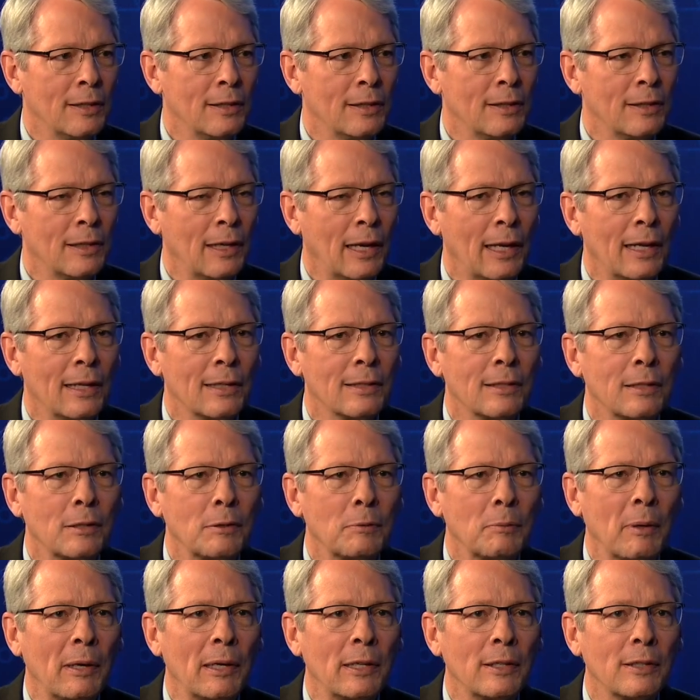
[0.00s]
dialysis
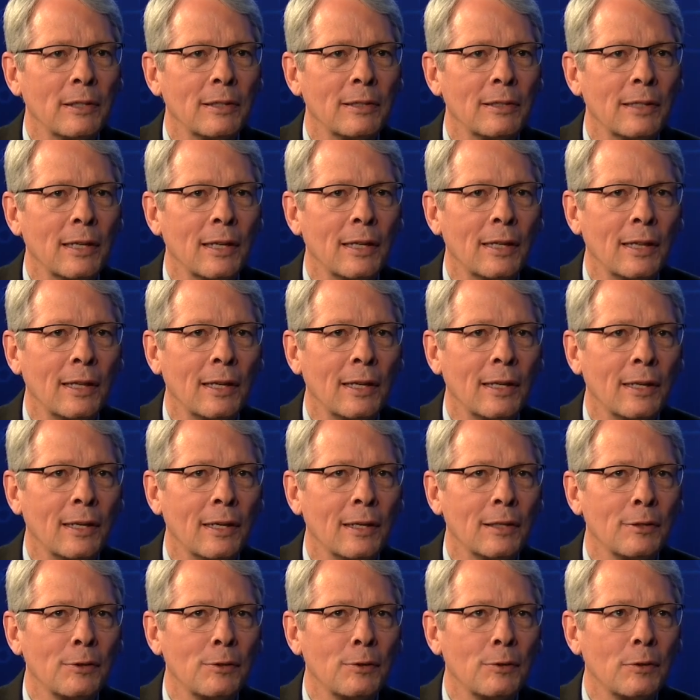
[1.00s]
patients, I think,
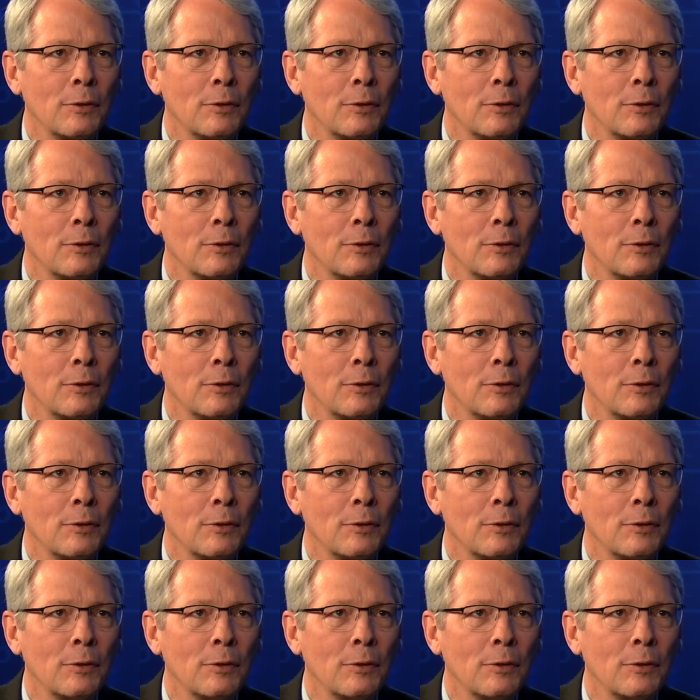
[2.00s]
is